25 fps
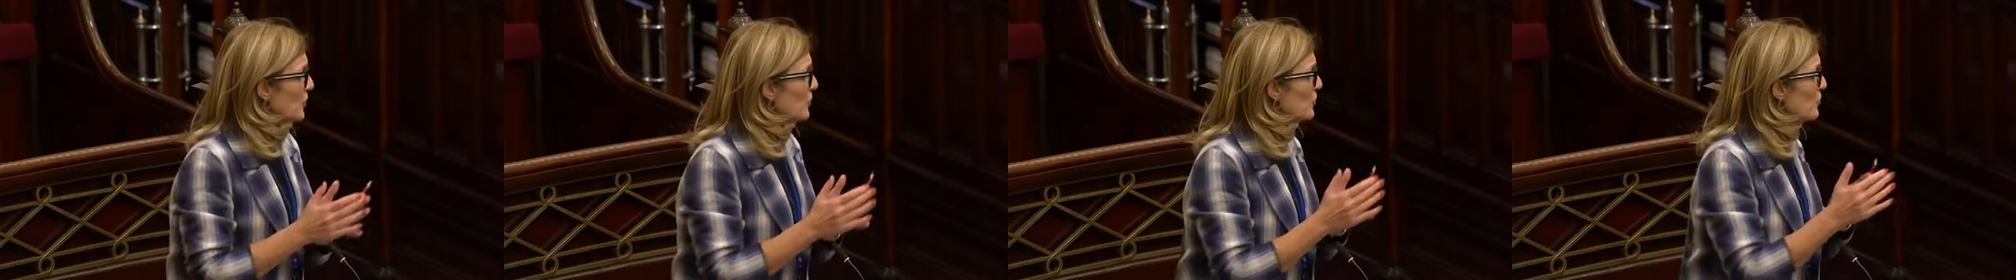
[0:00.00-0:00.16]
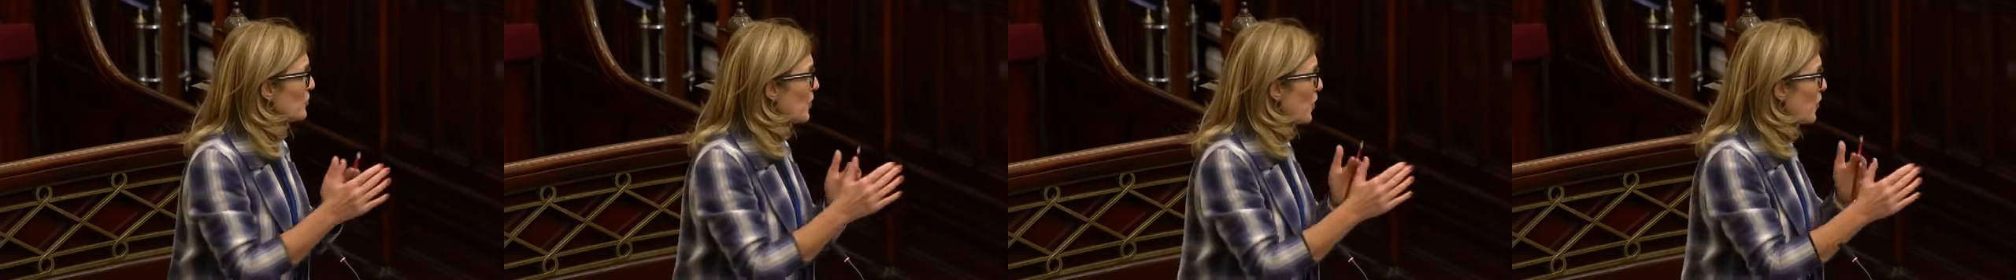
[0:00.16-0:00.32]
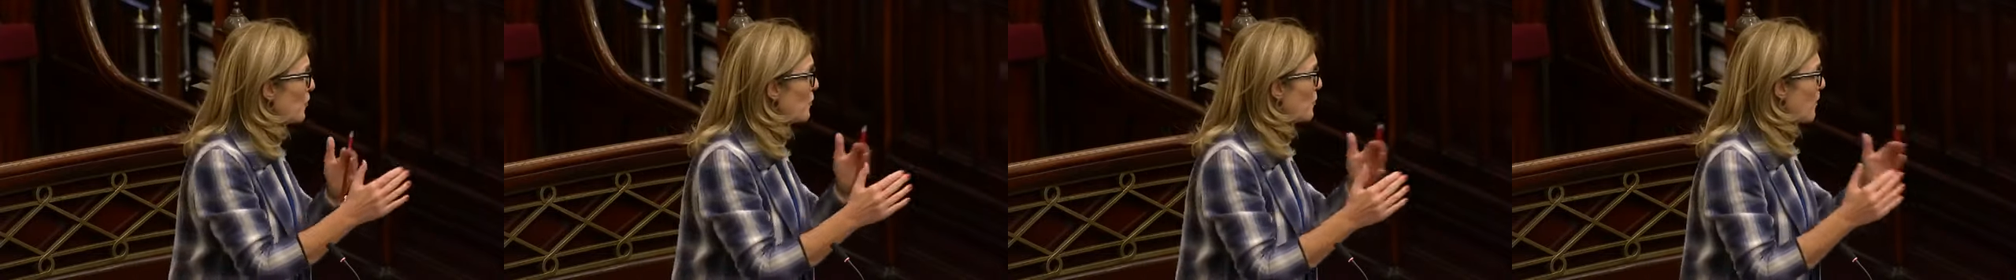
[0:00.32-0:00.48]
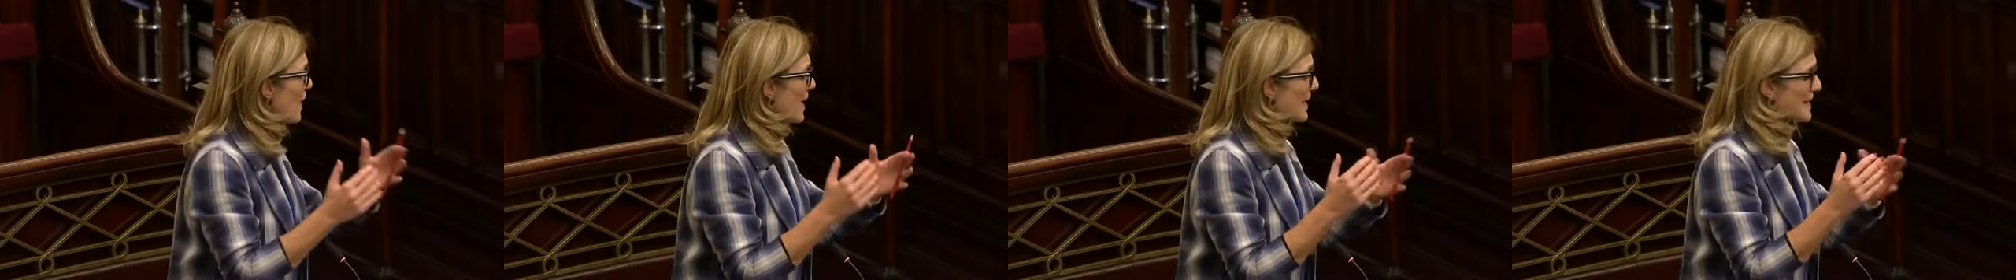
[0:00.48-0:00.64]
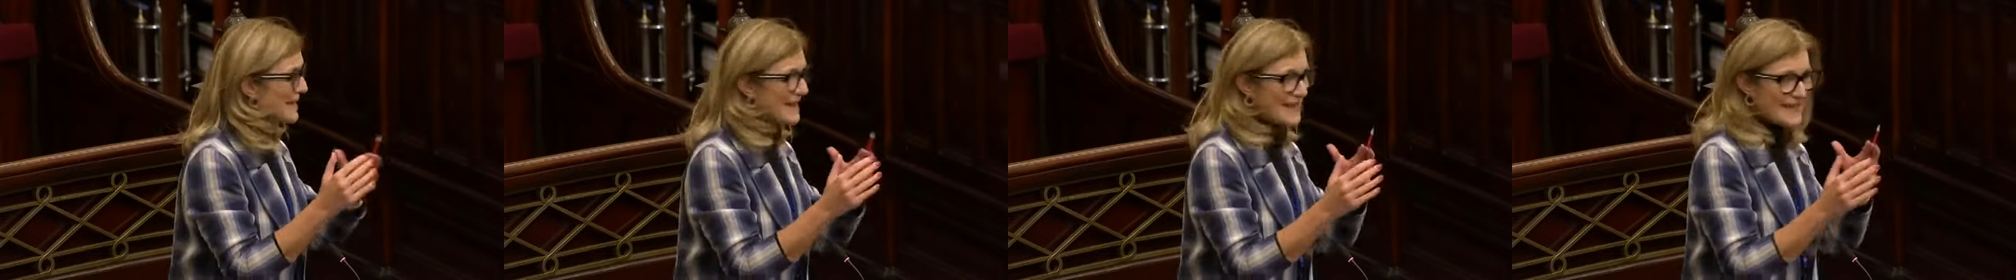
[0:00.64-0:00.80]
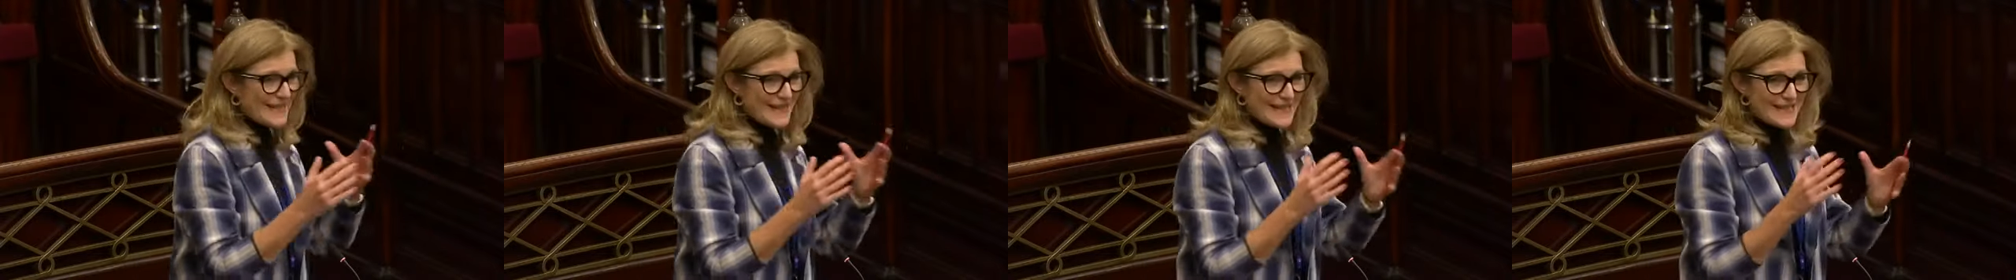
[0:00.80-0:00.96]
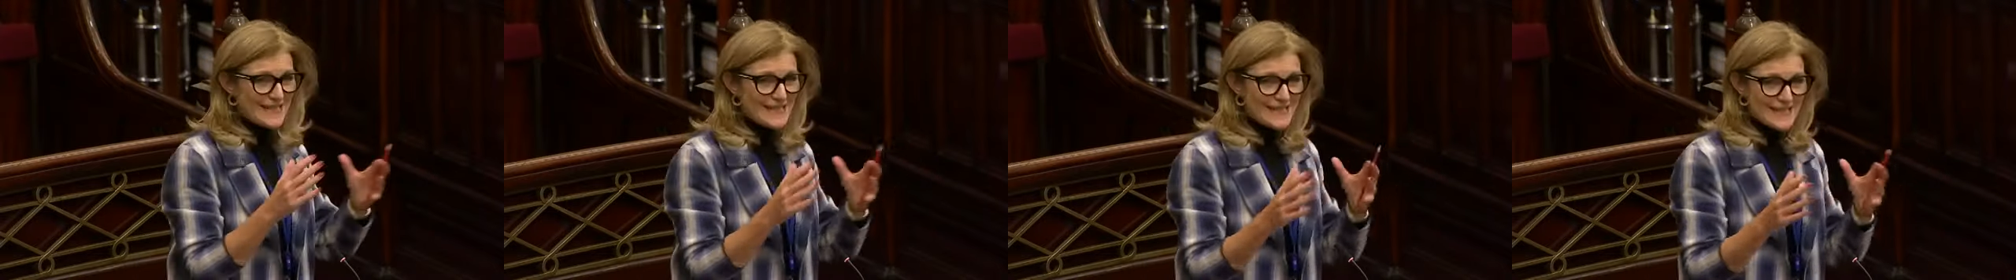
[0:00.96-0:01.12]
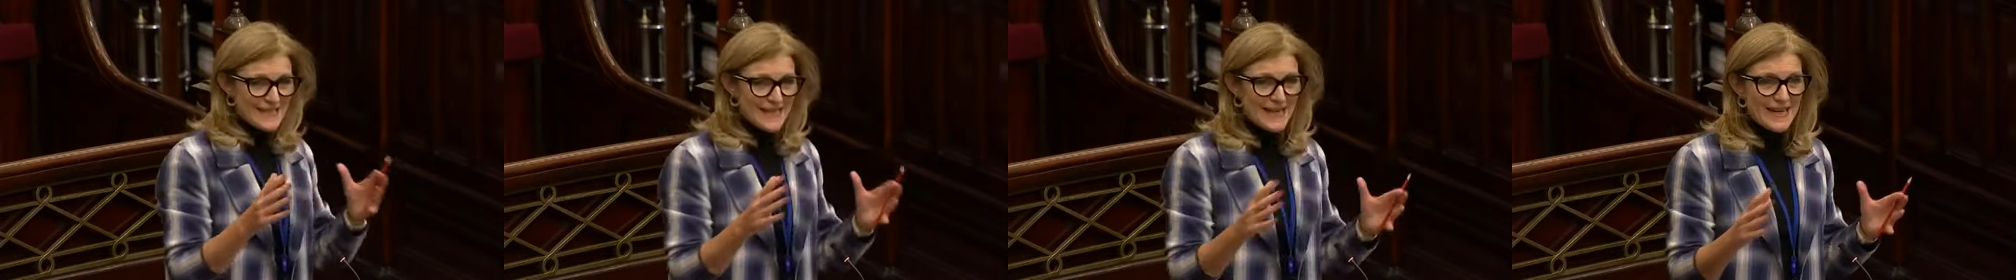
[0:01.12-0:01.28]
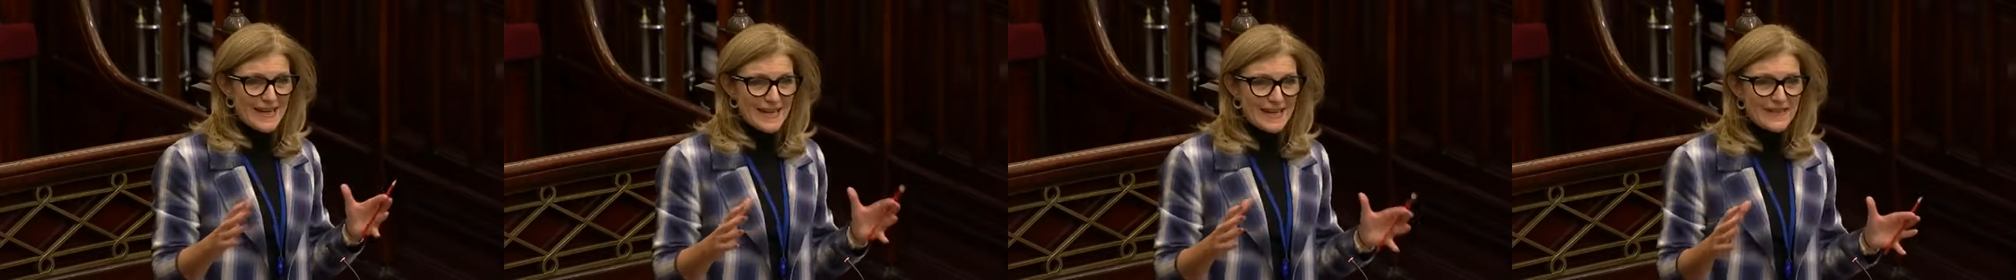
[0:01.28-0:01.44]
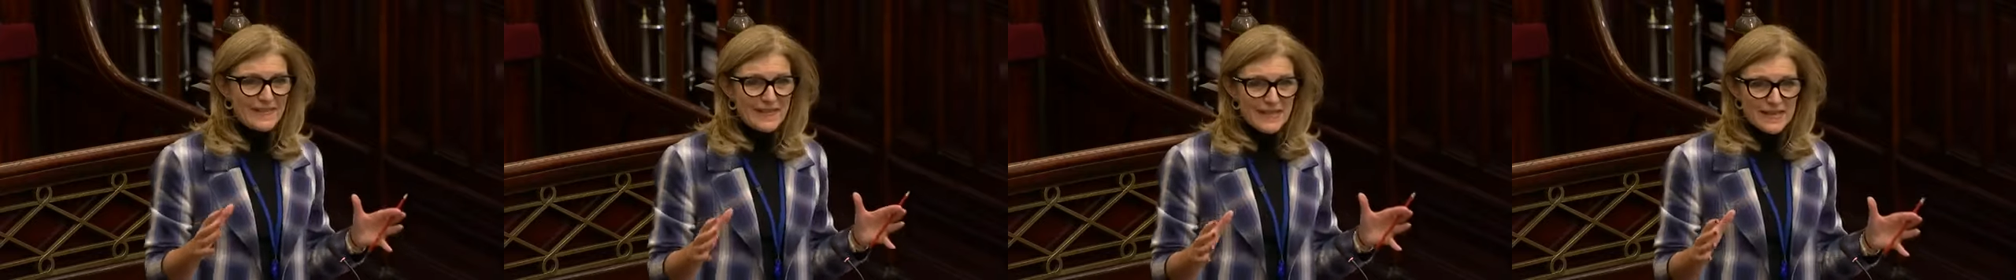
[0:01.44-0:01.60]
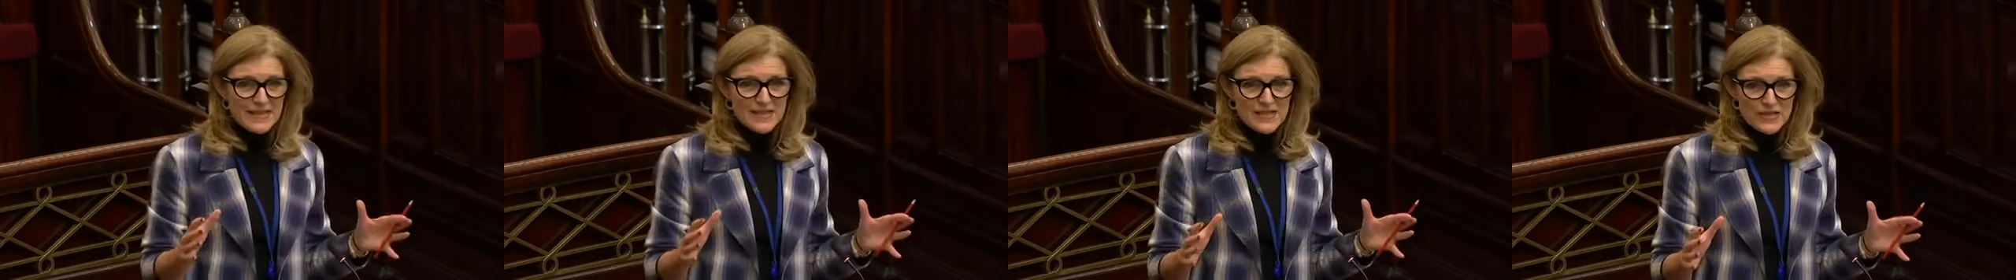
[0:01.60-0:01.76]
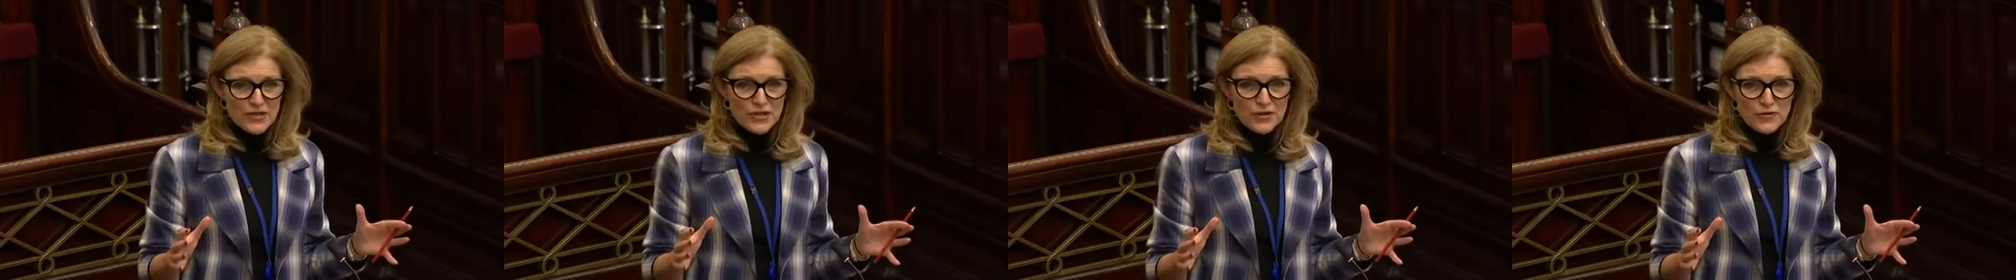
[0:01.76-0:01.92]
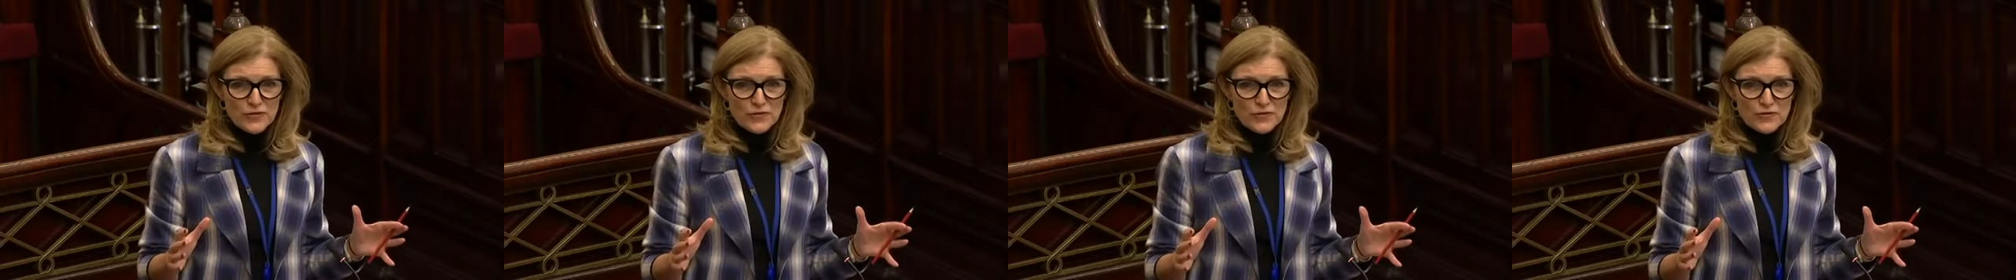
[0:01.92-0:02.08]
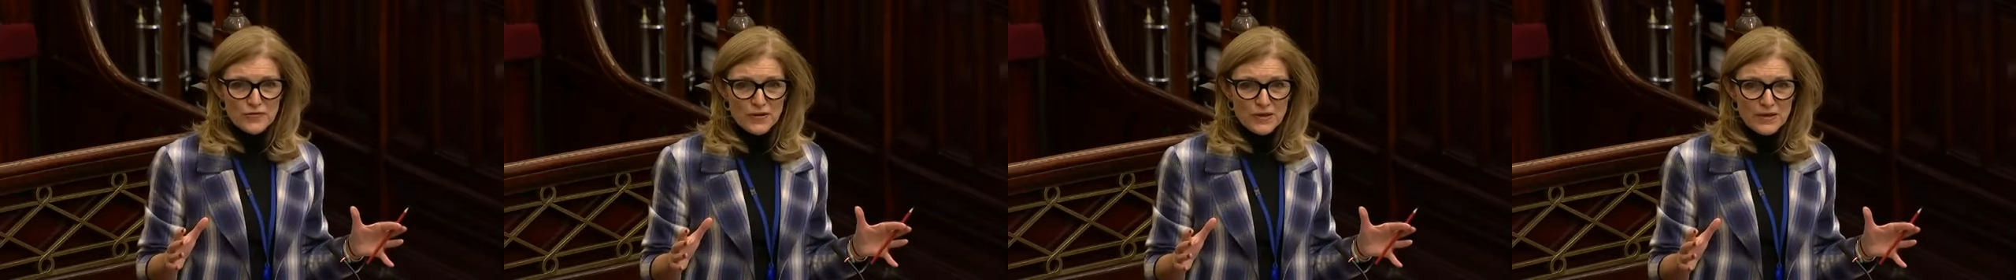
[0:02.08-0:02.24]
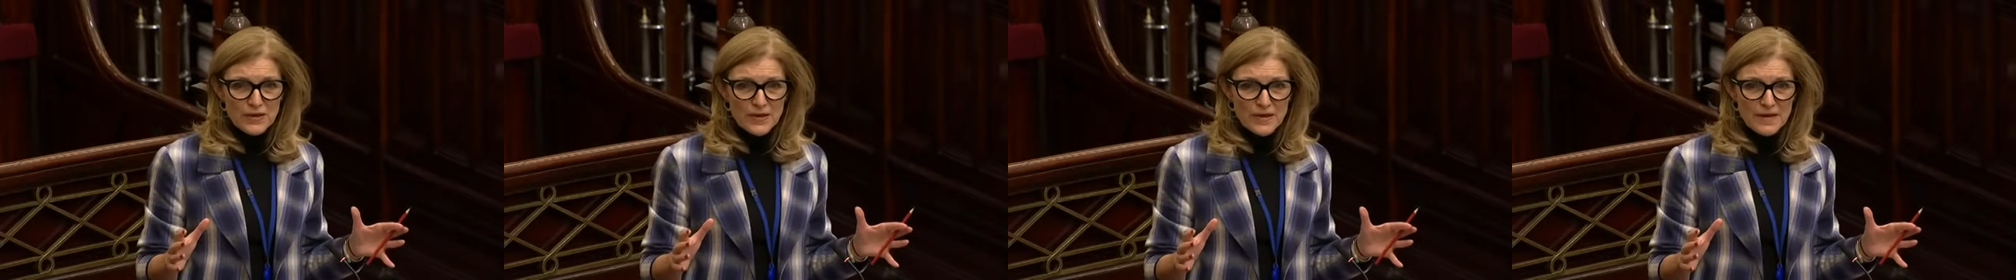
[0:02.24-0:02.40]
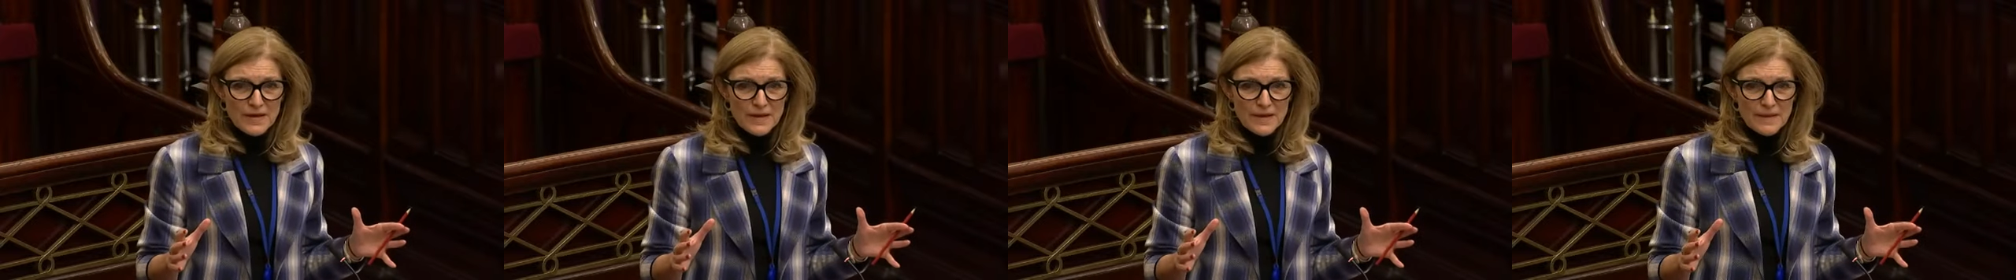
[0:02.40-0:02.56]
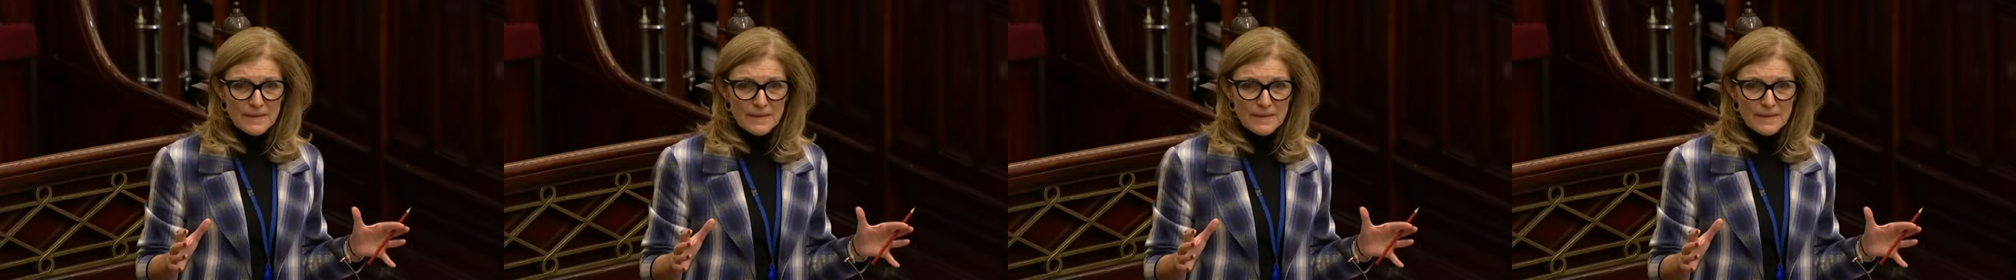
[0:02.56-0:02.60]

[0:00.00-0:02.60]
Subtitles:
No one is seeing these children.